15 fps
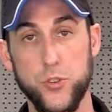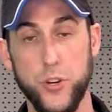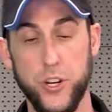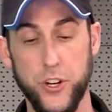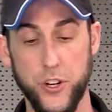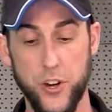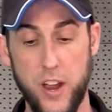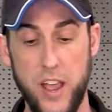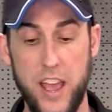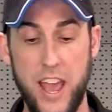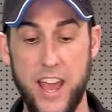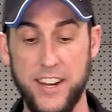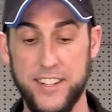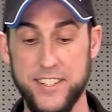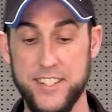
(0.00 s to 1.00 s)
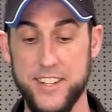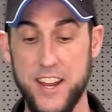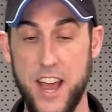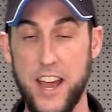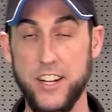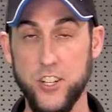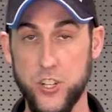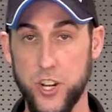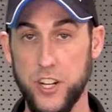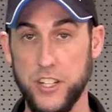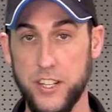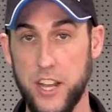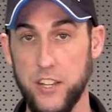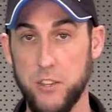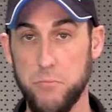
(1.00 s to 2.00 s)
the trigger and it's not
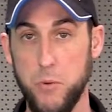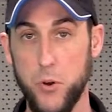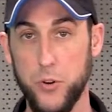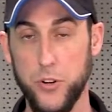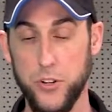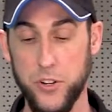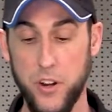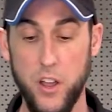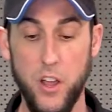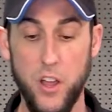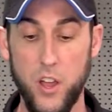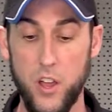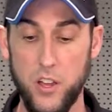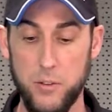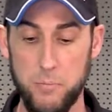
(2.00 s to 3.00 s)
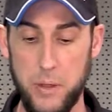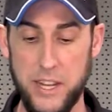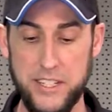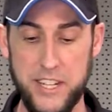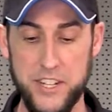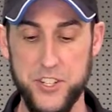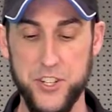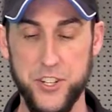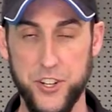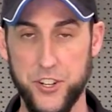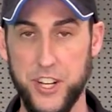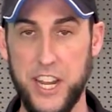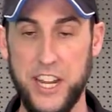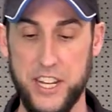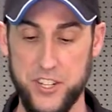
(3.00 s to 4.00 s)
shutting down the motor, pay attention to your
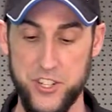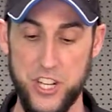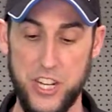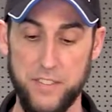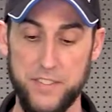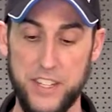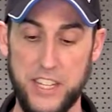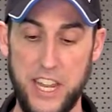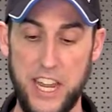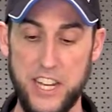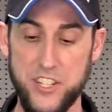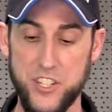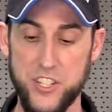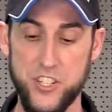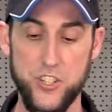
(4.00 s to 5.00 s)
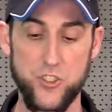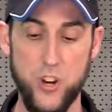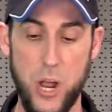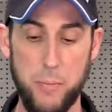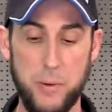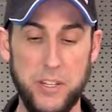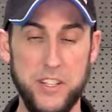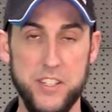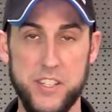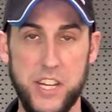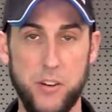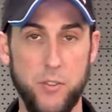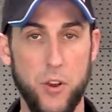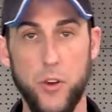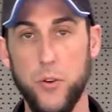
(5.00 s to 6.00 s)
gauge. If the gauge isn't dropping to
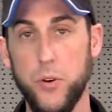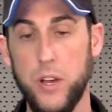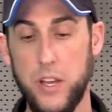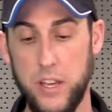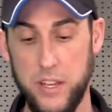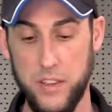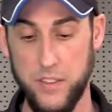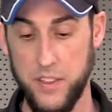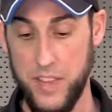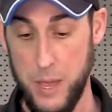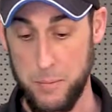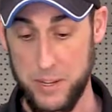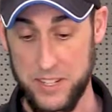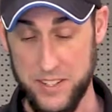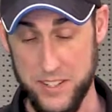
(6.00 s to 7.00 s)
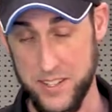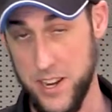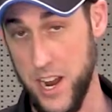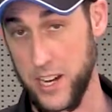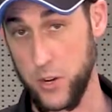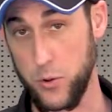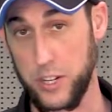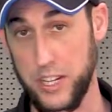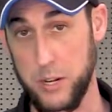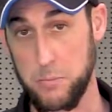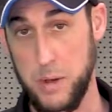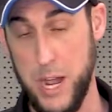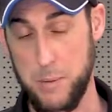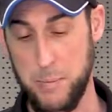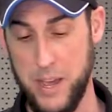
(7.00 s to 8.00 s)
zero, then that means it's not going into
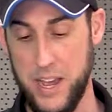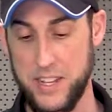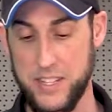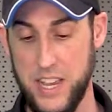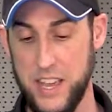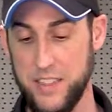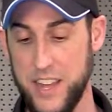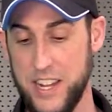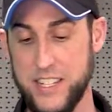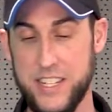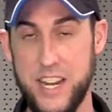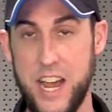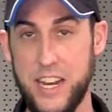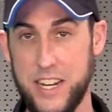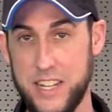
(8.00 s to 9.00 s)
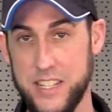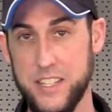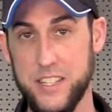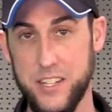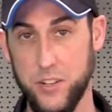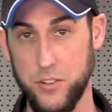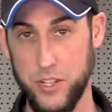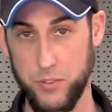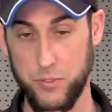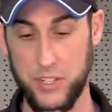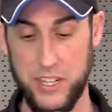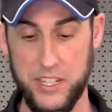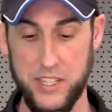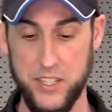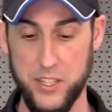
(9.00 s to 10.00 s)
bypass and that's not necessarily
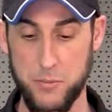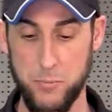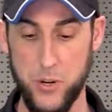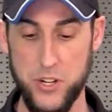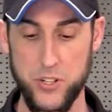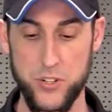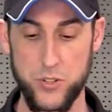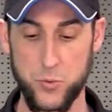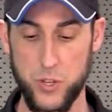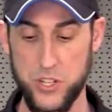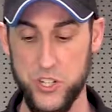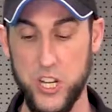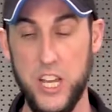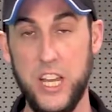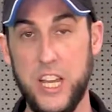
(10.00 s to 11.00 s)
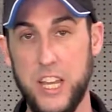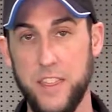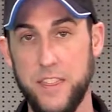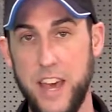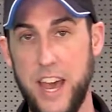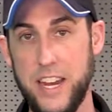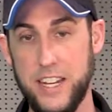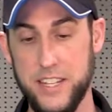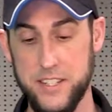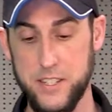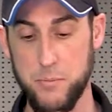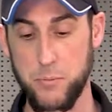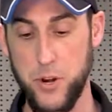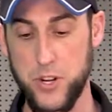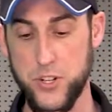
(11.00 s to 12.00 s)
related to the pressure switch. That is
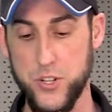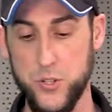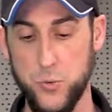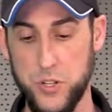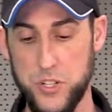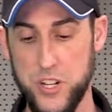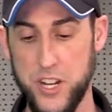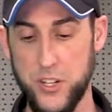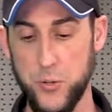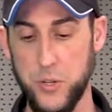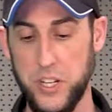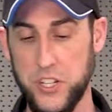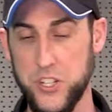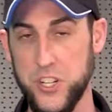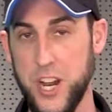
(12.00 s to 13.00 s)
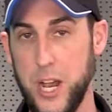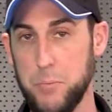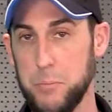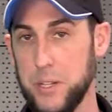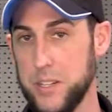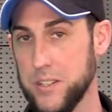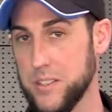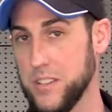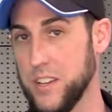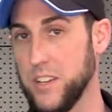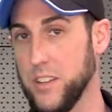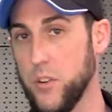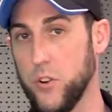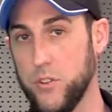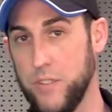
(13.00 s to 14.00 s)
the pressure switch not doing its job because the
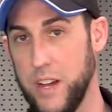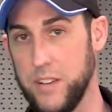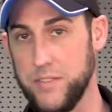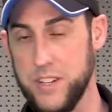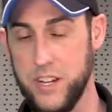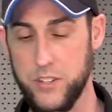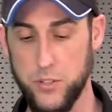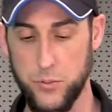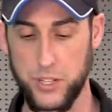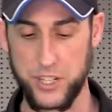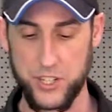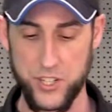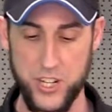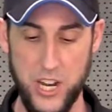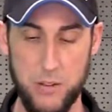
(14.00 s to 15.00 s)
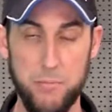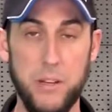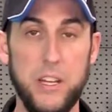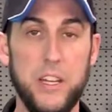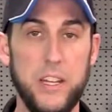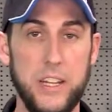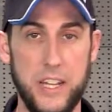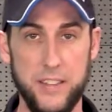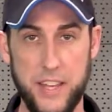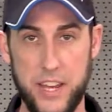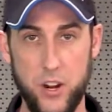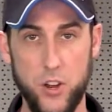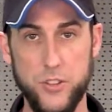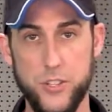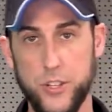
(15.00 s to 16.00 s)
unloader valve's not doing its job. And
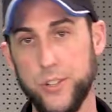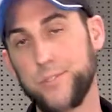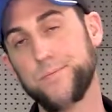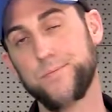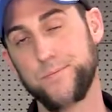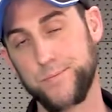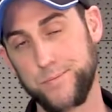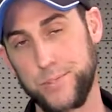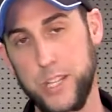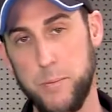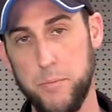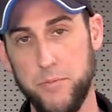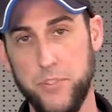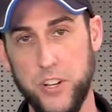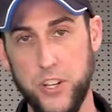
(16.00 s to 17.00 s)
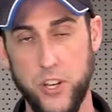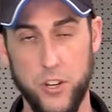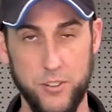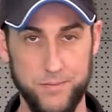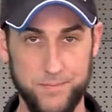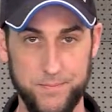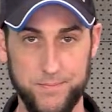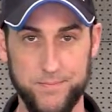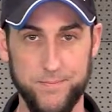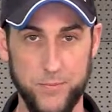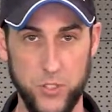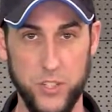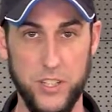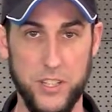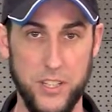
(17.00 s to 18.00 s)
that also, separate video,
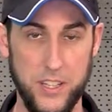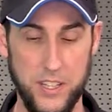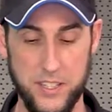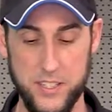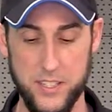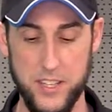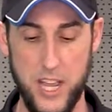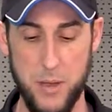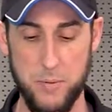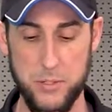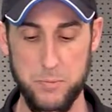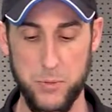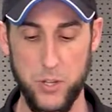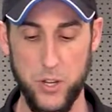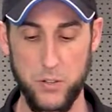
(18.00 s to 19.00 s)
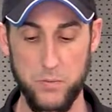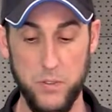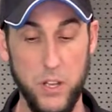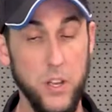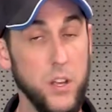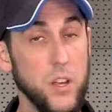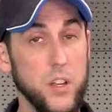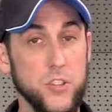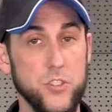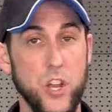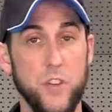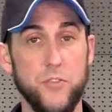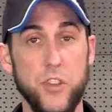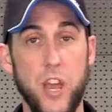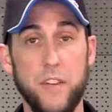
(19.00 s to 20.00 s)
look in the links in the comments below.
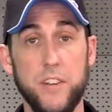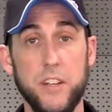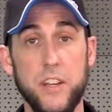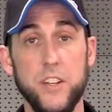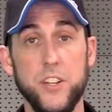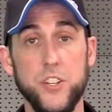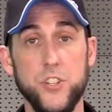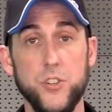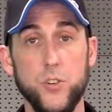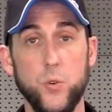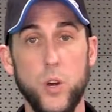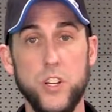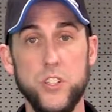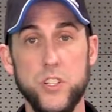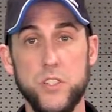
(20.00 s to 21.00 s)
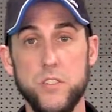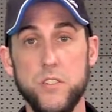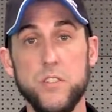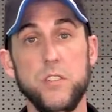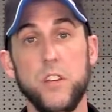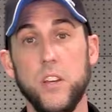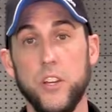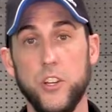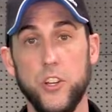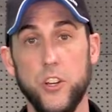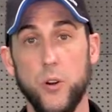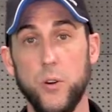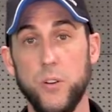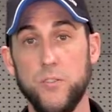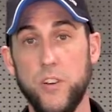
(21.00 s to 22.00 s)
So if you have any additional questions, you
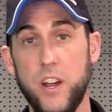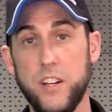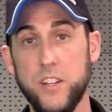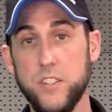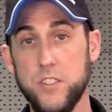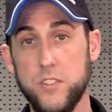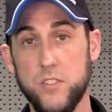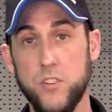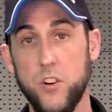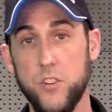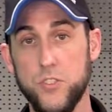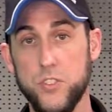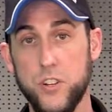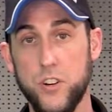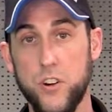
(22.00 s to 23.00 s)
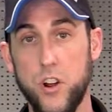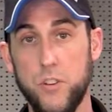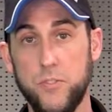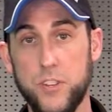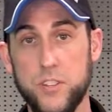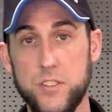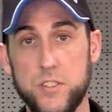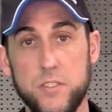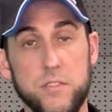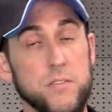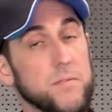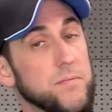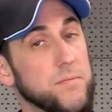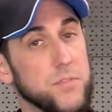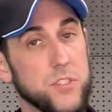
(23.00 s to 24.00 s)
know where to find us, call us at our office.
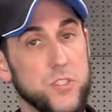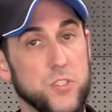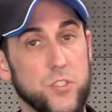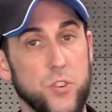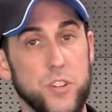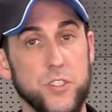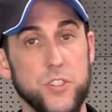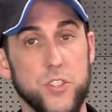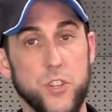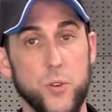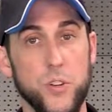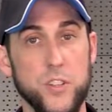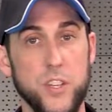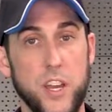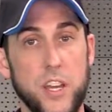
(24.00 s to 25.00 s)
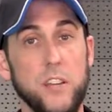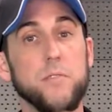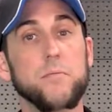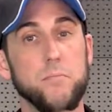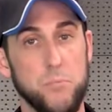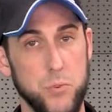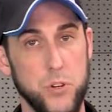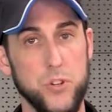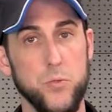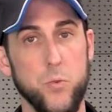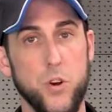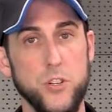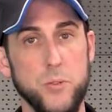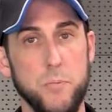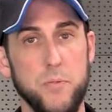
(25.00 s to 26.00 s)
This is Kranzle USA, Pressure
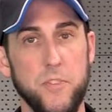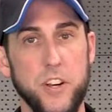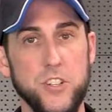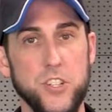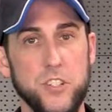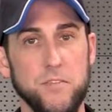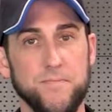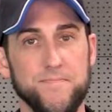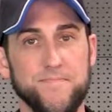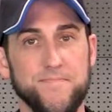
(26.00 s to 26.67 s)
Washer Perfection.